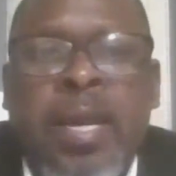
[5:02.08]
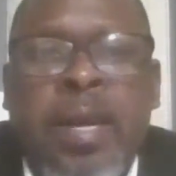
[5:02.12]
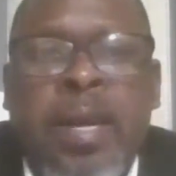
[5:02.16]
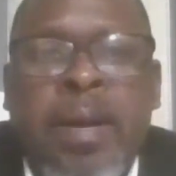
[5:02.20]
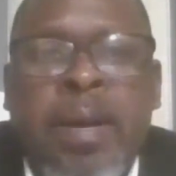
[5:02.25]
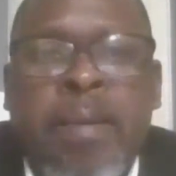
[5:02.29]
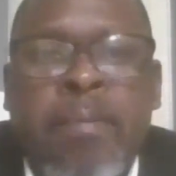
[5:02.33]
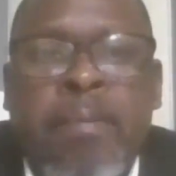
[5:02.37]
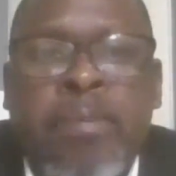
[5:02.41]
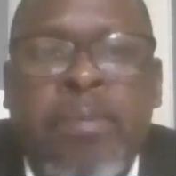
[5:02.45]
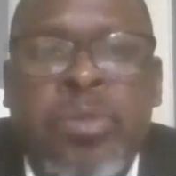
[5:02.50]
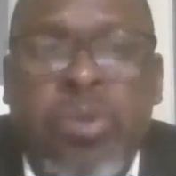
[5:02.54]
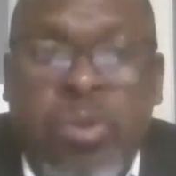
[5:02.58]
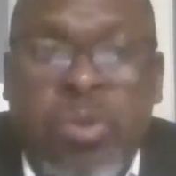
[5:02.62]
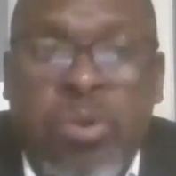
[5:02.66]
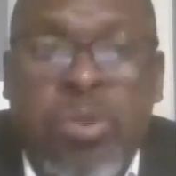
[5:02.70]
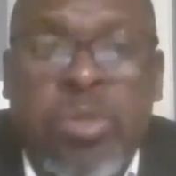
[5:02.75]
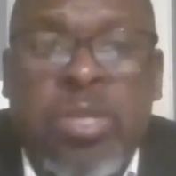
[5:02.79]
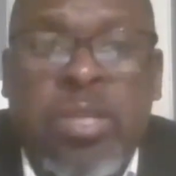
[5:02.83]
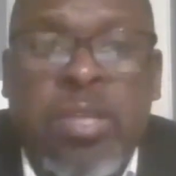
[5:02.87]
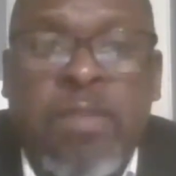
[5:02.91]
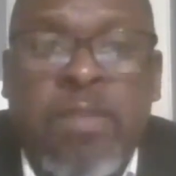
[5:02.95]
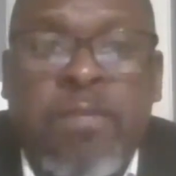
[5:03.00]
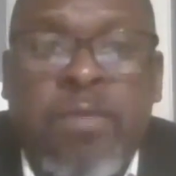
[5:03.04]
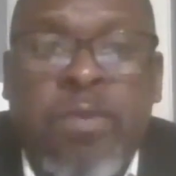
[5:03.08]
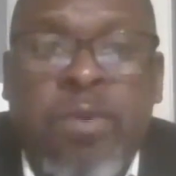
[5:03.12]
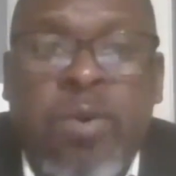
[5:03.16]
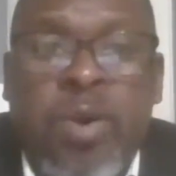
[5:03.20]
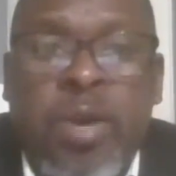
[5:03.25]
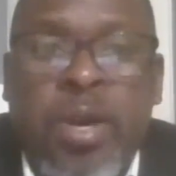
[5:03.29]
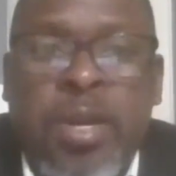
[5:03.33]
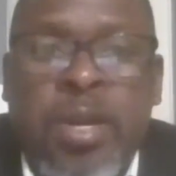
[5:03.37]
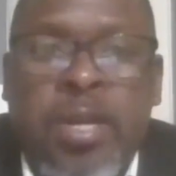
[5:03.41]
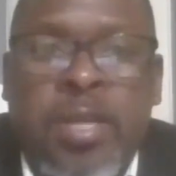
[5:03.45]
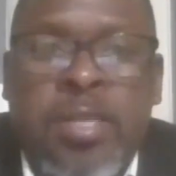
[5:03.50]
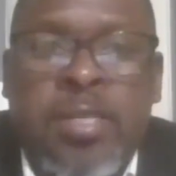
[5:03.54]
Um, so those are the
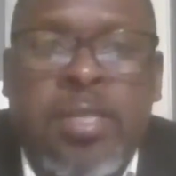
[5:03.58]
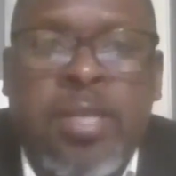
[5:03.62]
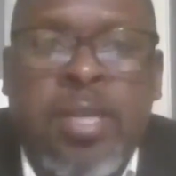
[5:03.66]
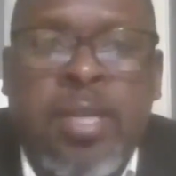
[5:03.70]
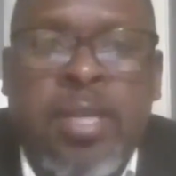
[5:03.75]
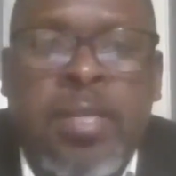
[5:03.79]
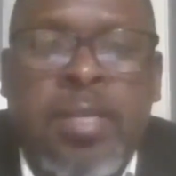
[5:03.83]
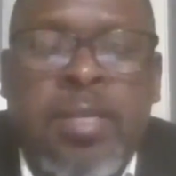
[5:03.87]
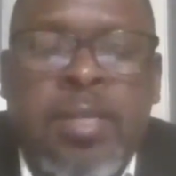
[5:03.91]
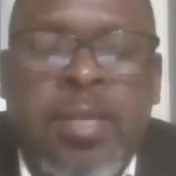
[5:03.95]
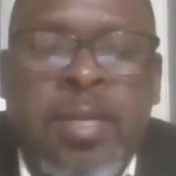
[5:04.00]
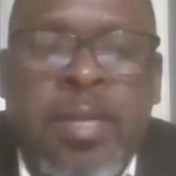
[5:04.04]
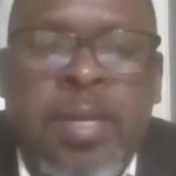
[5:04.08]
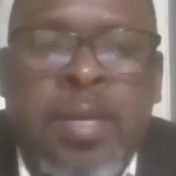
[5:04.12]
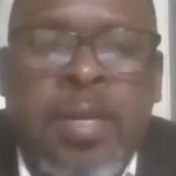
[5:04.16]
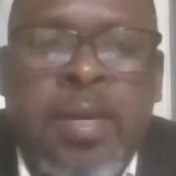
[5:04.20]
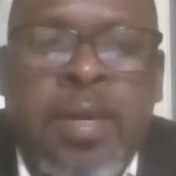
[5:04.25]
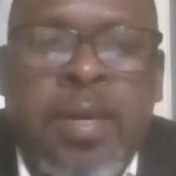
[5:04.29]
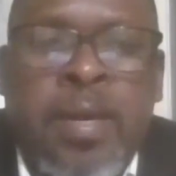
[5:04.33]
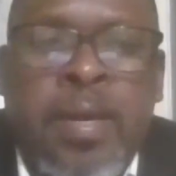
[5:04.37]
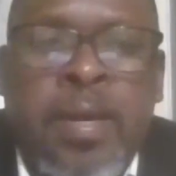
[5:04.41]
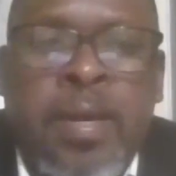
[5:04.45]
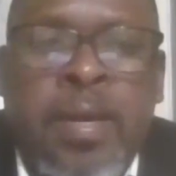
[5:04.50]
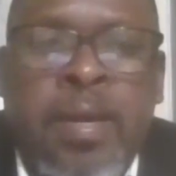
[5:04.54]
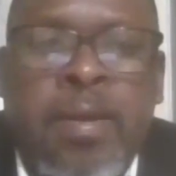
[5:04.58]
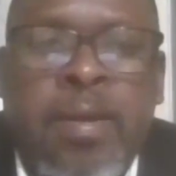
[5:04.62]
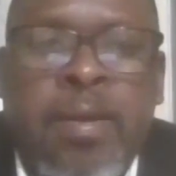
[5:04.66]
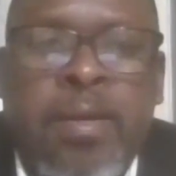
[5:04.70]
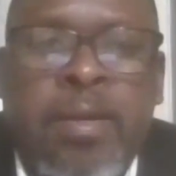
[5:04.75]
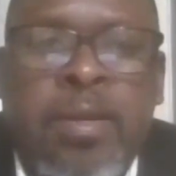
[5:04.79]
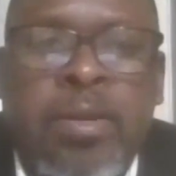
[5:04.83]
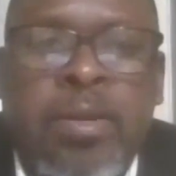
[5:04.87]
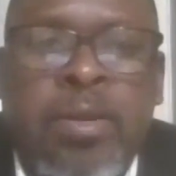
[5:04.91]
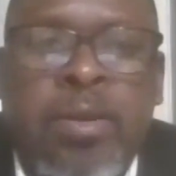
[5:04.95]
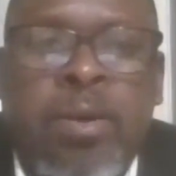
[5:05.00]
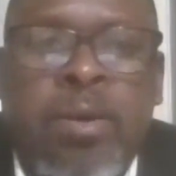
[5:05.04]
four areas that
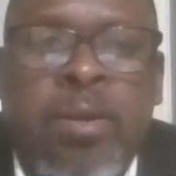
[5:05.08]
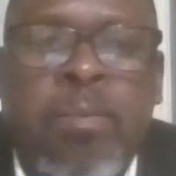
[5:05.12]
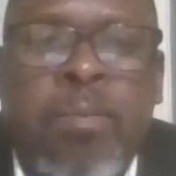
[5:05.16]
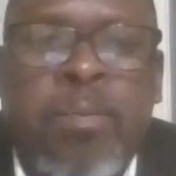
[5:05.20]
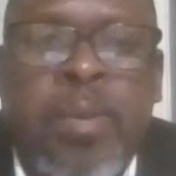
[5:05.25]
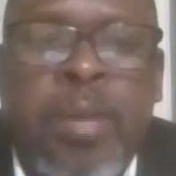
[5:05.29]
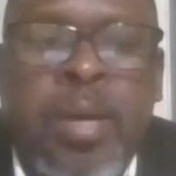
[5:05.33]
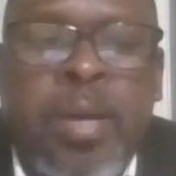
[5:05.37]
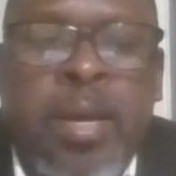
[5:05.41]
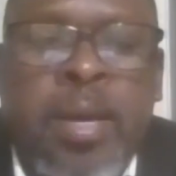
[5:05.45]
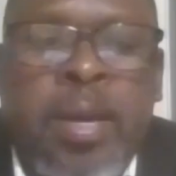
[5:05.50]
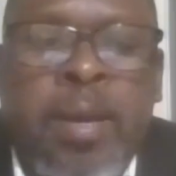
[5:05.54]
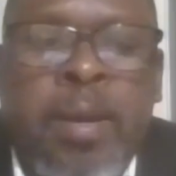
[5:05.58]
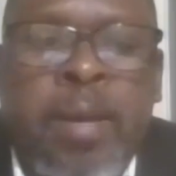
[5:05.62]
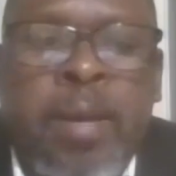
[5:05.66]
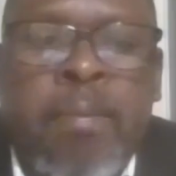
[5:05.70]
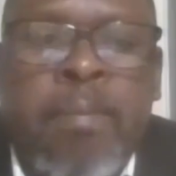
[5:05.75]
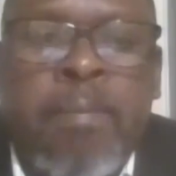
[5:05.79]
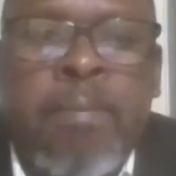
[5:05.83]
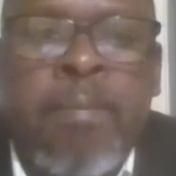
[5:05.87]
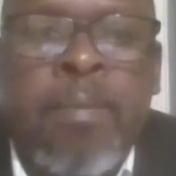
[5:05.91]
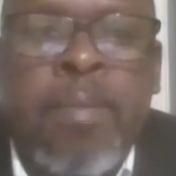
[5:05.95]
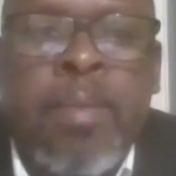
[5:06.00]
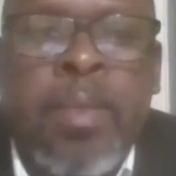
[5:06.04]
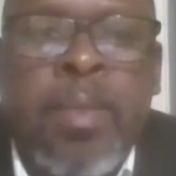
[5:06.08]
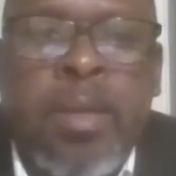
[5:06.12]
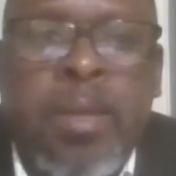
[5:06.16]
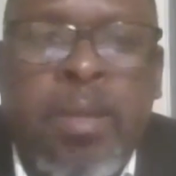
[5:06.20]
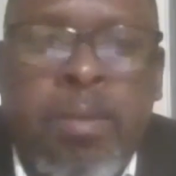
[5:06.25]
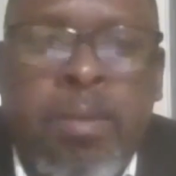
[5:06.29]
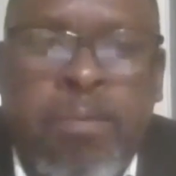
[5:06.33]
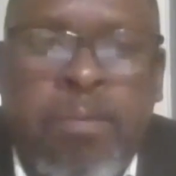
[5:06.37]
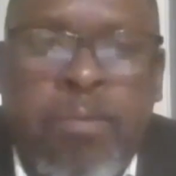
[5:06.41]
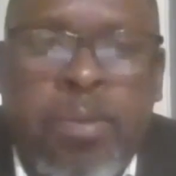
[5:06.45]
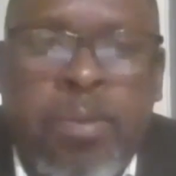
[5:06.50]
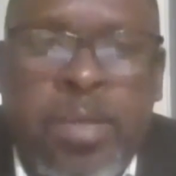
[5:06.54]
uh, you know um,
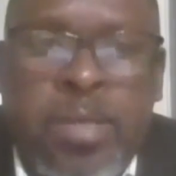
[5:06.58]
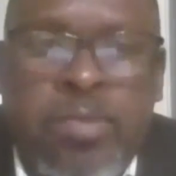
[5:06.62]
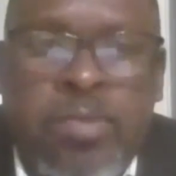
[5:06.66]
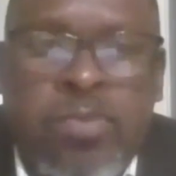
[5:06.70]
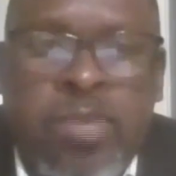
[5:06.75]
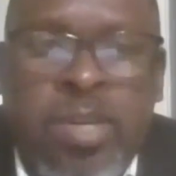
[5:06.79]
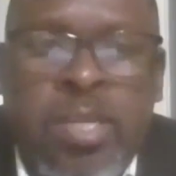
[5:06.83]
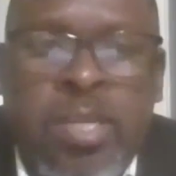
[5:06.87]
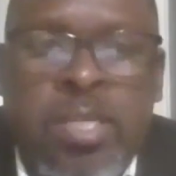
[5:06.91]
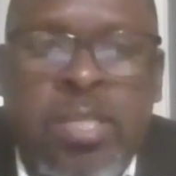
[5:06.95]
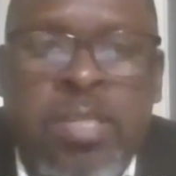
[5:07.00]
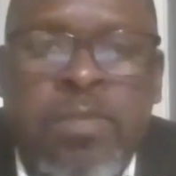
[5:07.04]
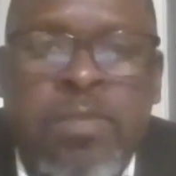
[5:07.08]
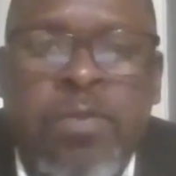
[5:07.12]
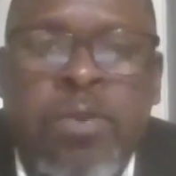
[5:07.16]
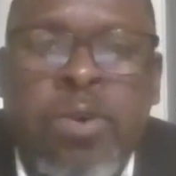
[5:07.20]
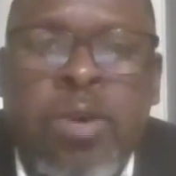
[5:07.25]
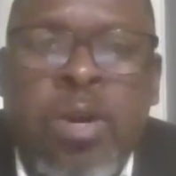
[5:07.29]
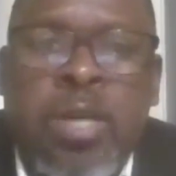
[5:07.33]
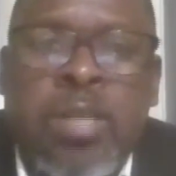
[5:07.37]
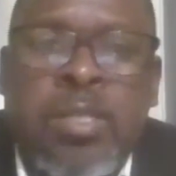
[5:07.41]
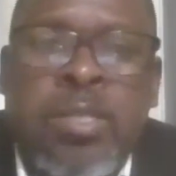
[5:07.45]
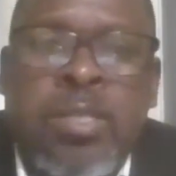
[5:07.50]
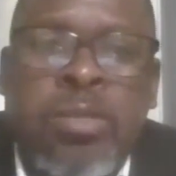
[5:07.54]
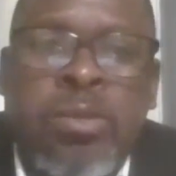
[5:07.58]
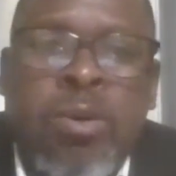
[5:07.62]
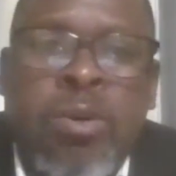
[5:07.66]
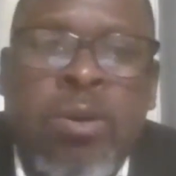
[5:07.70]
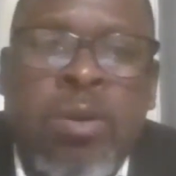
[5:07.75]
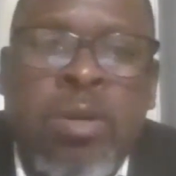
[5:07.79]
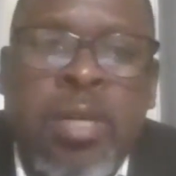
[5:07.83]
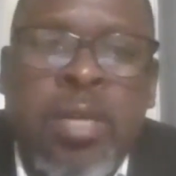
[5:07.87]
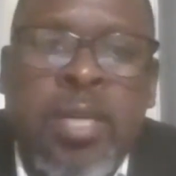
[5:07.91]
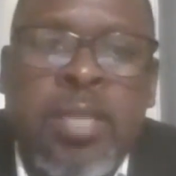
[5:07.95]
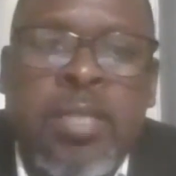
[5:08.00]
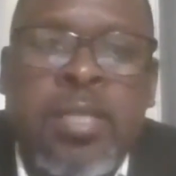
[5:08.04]
the, the, strategy
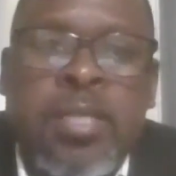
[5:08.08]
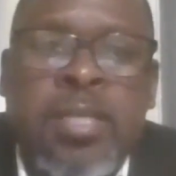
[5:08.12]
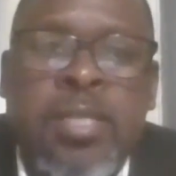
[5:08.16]
focuses on.